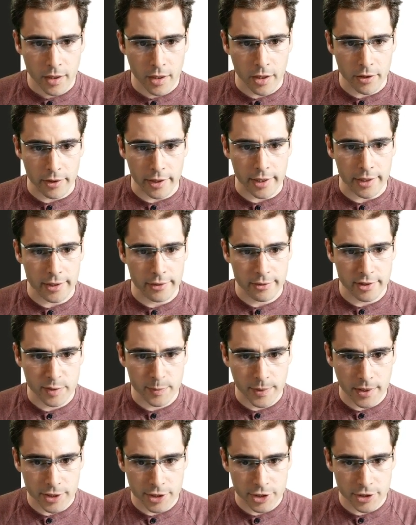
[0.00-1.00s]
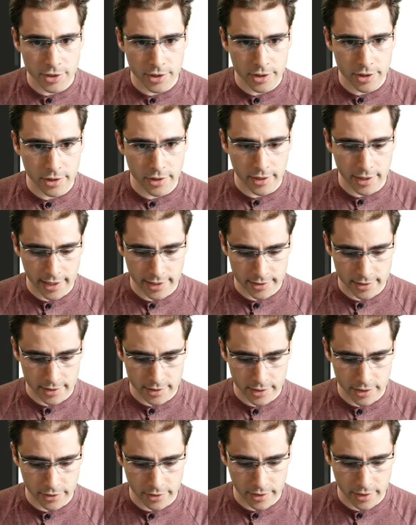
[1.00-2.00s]
All right, the response should include an
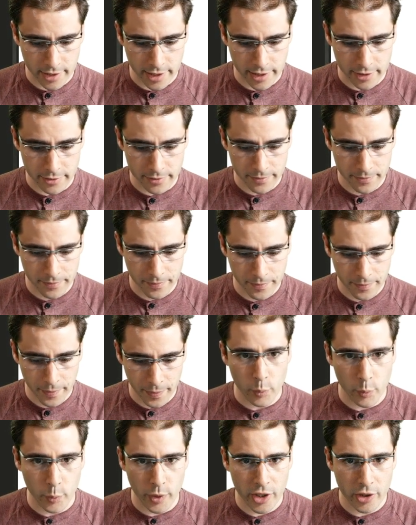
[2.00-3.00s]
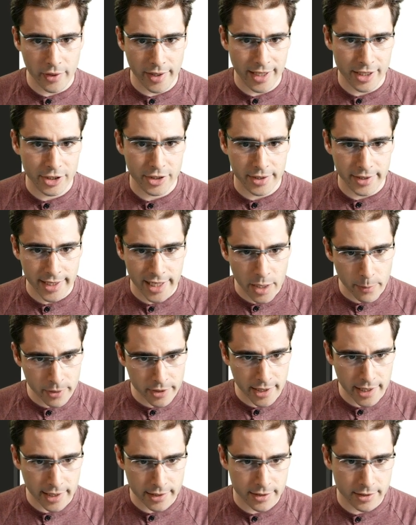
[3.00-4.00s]
access token now. We don't actually care
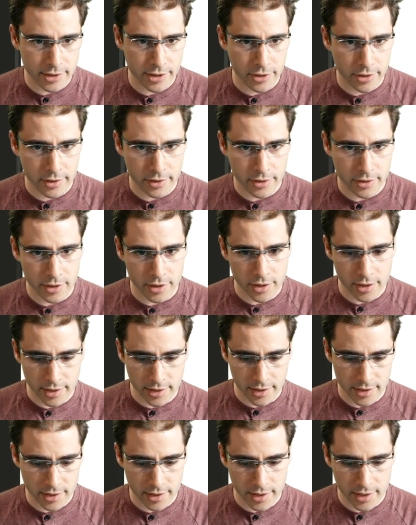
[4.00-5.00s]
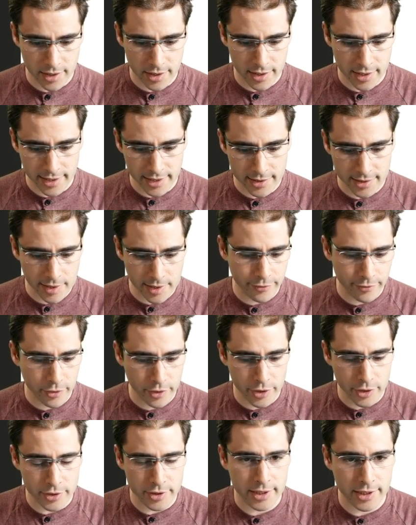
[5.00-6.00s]
about the access token except
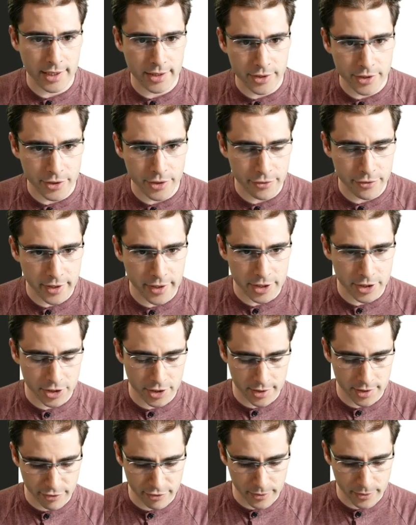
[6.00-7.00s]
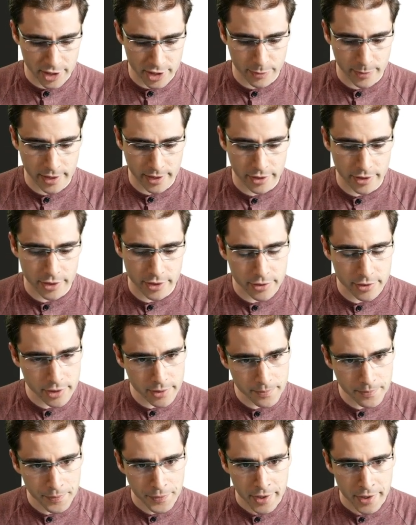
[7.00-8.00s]
for using it to fetch information about the
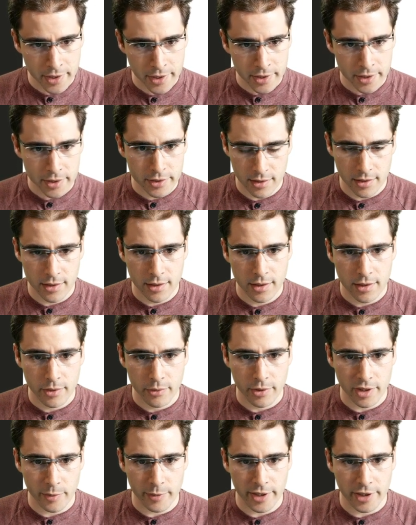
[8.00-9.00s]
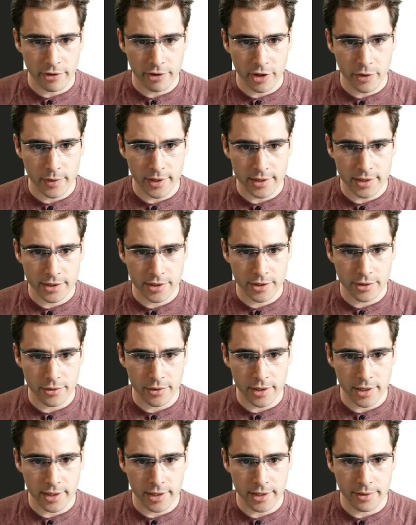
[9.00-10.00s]
user. We're gonna make a request to
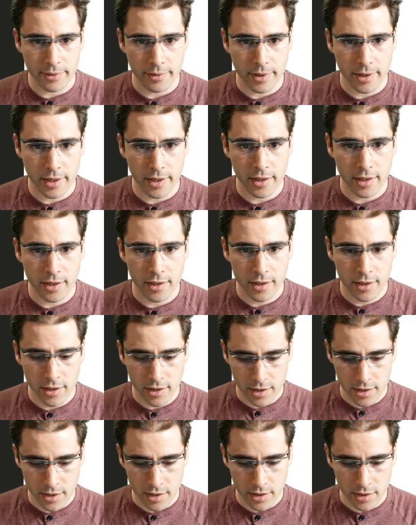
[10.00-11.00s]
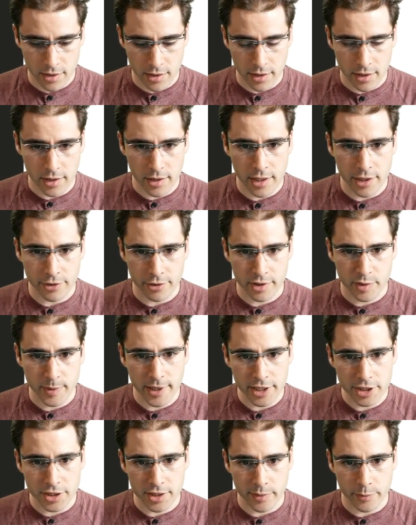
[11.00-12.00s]
the
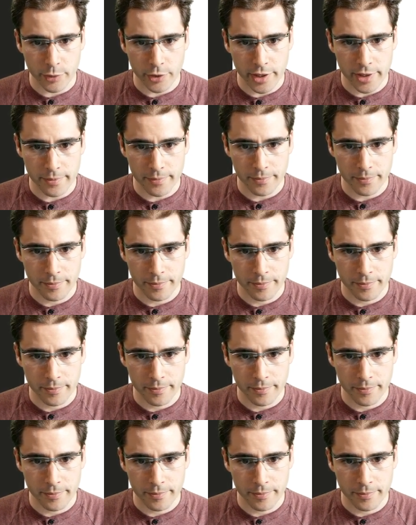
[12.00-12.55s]
introspection endpoint.